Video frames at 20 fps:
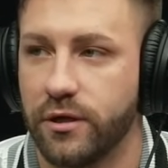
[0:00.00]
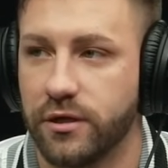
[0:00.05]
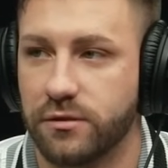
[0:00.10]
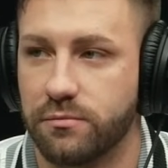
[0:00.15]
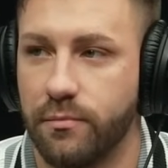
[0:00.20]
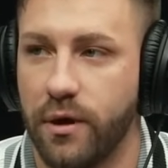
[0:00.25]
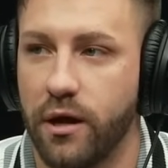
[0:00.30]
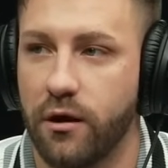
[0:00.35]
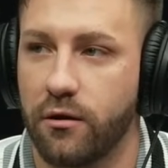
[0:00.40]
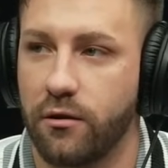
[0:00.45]
Because
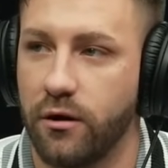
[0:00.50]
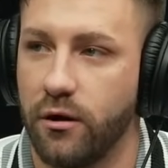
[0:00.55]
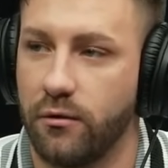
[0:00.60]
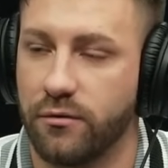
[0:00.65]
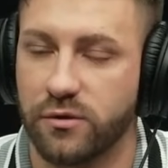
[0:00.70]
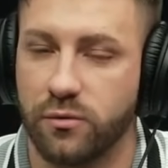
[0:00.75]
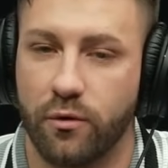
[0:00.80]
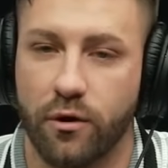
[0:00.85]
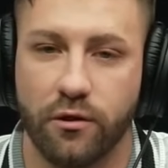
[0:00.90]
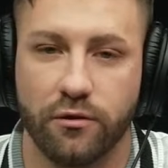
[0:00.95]
Mayer,
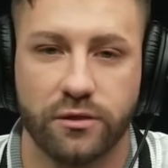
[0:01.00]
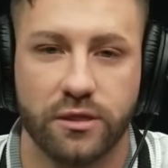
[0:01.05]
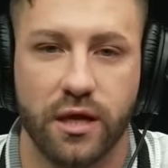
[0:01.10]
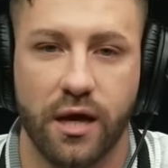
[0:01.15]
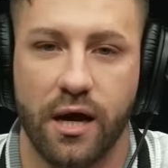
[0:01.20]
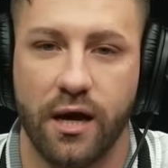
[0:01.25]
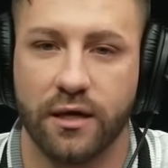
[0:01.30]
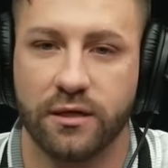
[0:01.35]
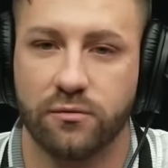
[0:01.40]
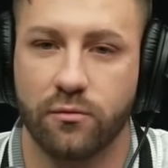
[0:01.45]
was one of those
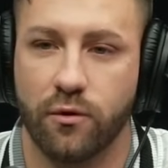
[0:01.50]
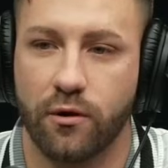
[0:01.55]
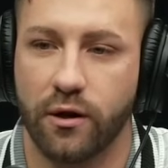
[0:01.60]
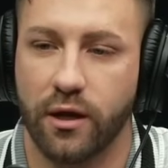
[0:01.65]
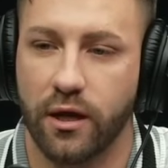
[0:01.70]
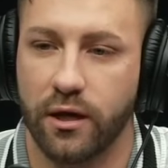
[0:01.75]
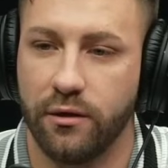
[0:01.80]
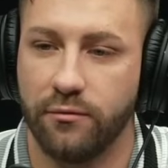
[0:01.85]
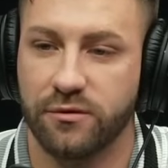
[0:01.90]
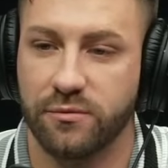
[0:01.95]
guys where,
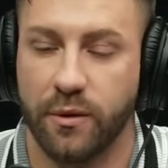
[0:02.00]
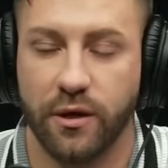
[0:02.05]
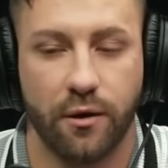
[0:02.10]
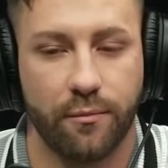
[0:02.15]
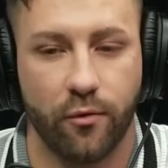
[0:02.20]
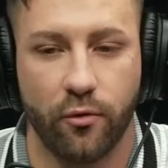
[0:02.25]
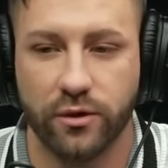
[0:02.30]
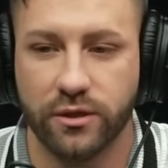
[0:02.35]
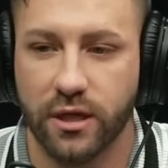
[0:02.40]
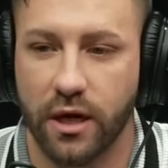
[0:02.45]
again, he was my
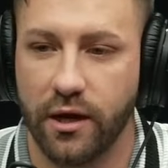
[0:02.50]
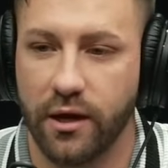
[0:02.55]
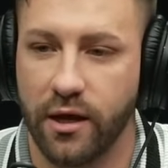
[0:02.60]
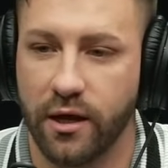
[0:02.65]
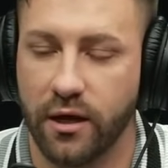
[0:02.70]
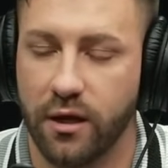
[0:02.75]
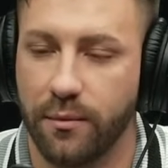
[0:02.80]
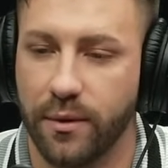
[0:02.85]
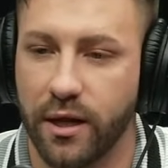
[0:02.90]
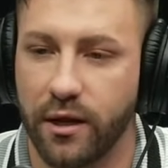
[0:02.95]
number one tight end
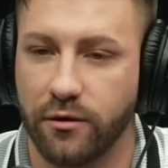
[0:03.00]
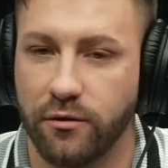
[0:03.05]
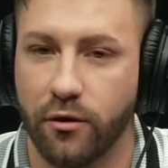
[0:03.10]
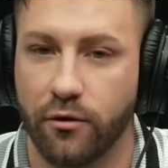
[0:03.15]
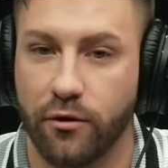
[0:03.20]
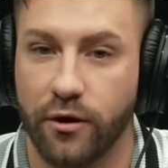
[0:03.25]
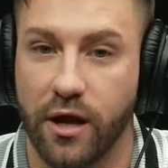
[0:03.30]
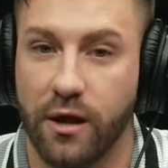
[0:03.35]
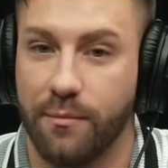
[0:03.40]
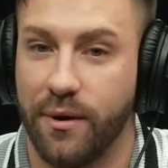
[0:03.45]
coming out of Notre
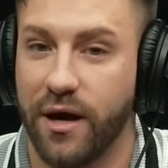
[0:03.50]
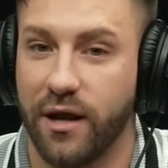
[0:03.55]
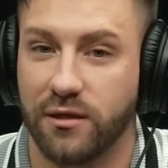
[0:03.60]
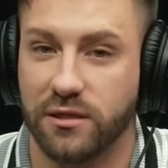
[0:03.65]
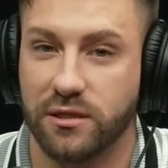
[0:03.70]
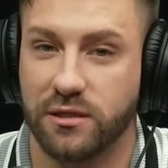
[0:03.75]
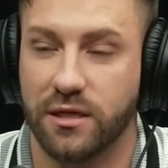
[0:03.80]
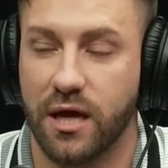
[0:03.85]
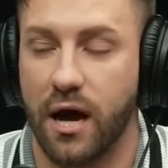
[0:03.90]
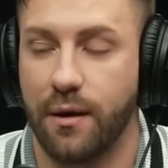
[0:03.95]
Dame. I had as
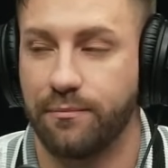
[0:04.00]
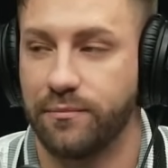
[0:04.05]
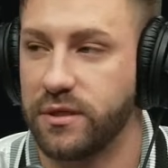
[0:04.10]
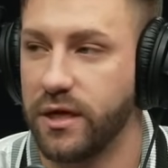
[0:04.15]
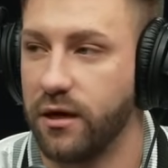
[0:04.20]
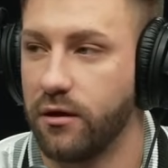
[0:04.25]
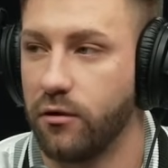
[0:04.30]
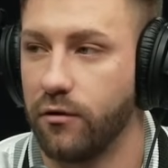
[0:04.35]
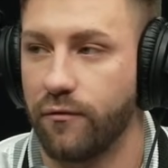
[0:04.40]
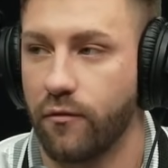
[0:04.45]
a top
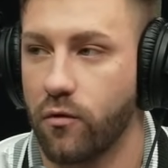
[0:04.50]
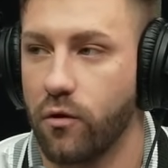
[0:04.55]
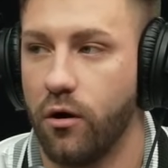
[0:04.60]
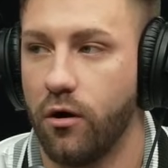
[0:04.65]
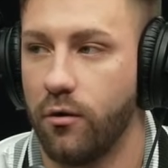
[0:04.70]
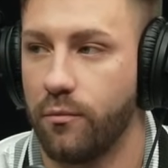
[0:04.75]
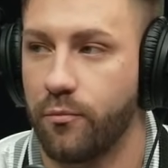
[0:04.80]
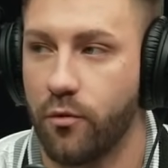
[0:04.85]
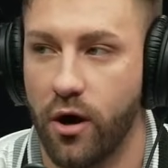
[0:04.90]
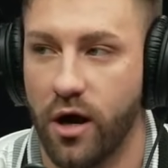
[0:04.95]
10
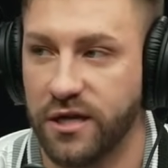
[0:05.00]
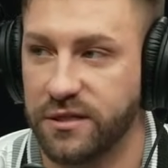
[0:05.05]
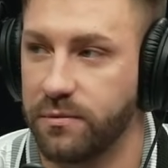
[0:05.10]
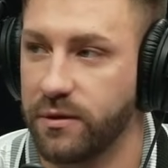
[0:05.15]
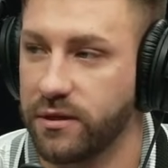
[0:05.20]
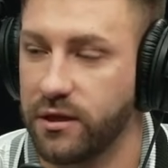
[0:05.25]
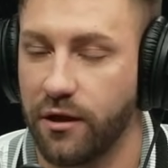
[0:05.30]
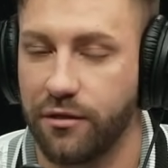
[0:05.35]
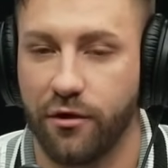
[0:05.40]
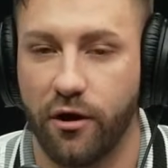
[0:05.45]
overall
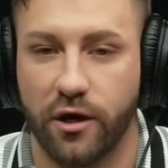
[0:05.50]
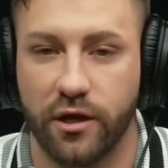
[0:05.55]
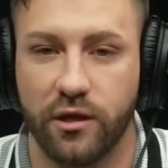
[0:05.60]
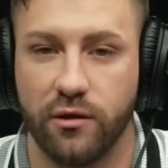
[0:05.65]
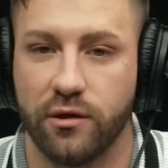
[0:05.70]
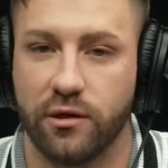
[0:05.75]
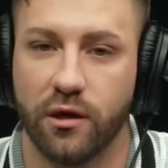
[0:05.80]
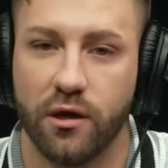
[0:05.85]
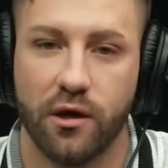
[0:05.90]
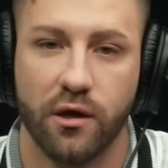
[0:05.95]
prospect. I thought
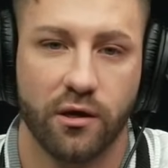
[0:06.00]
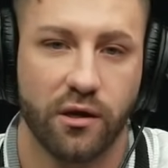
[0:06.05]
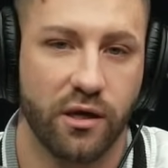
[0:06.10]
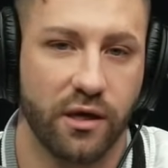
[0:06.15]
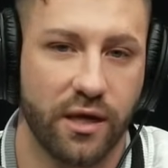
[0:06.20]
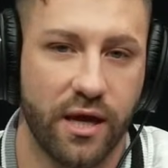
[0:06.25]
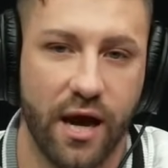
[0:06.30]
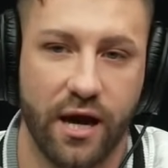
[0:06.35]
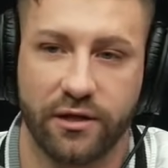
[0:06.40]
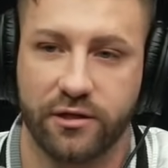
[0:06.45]
he can
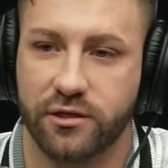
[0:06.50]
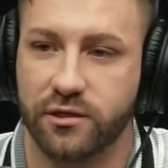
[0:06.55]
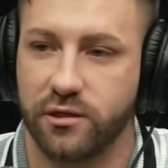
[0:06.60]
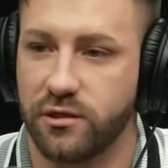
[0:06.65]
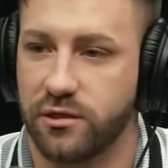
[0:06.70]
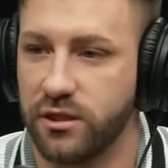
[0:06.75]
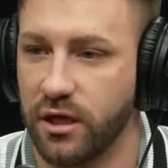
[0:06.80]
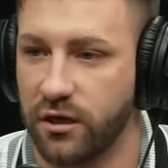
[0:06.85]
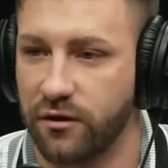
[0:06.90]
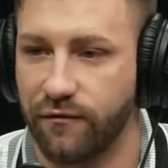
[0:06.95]
catch
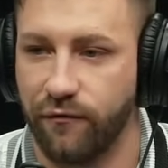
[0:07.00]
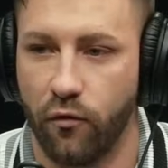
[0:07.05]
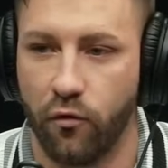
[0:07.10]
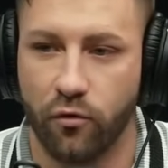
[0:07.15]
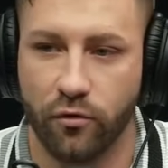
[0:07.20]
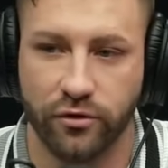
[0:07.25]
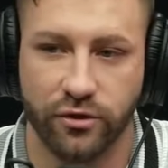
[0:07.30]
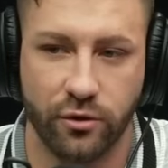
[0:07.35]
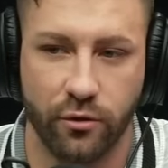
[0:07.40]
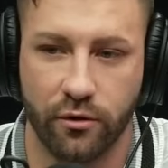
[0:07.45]

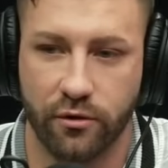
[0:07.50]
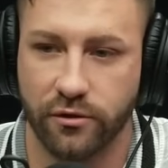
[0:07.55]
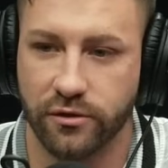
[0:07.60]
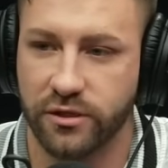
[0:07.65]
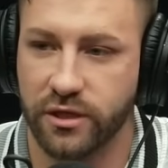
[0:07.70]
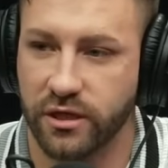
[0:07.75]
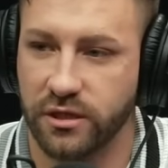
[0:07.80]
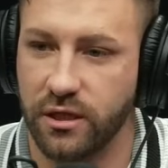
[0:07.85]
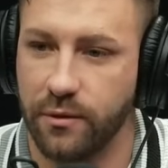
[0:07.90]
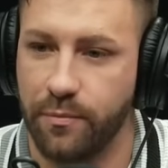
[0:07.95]
6'4",
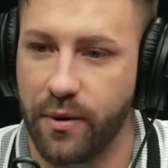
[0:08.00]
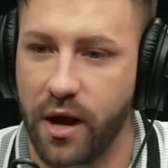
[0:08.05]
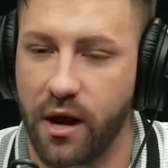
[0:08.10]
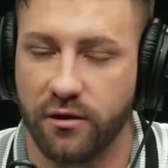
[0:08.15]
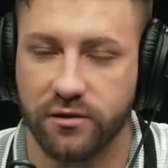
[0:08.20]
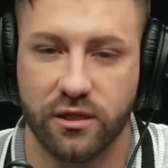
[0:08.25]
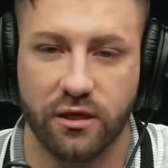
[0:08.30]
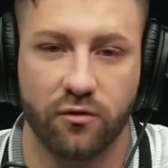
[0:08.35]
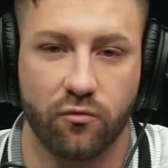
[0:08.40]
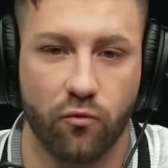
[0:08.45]
260
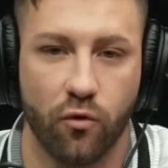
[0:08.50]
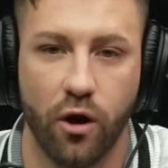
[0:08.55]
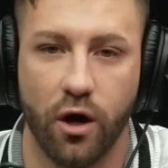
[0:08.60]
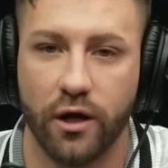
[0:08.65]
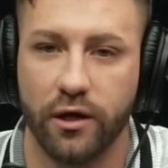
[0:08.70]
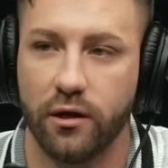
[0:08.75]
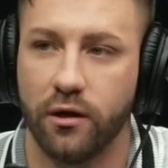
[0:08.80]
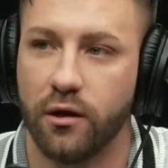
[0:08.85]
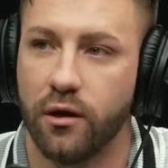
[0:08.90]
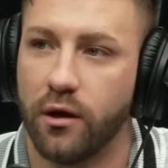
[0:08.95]
pounds. He can
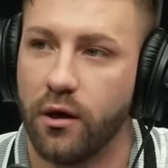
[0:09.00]
run.